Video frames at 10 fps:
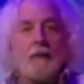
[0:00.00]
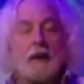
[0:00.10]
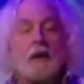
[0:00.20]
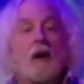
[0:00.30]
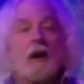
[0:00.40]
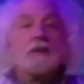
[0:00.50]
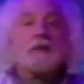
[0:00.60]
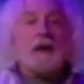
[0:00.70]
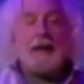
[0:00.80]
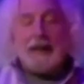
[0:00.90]

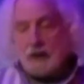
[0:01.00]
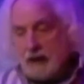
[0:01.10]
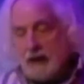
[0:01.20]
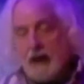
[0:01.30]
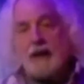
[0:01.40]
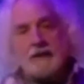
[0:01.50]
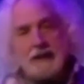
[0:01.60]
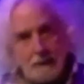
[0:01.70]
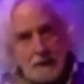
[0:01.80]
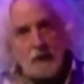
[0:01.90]
Because in
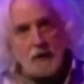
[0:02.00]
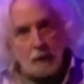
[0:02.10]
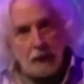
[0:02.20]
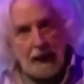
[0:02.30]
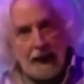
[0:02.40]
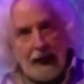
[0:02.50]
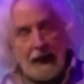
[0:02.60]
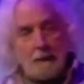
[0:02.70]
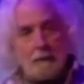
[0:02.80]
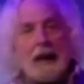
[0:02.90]
attempting to play
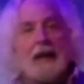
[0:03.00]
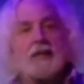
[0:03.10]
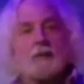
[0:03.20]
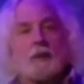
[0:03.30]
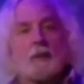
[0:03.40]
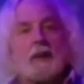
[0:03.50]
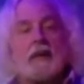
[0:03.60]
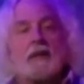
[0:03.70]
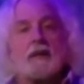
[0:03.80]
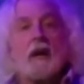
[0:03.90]
an impossible
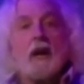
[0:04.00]
piece,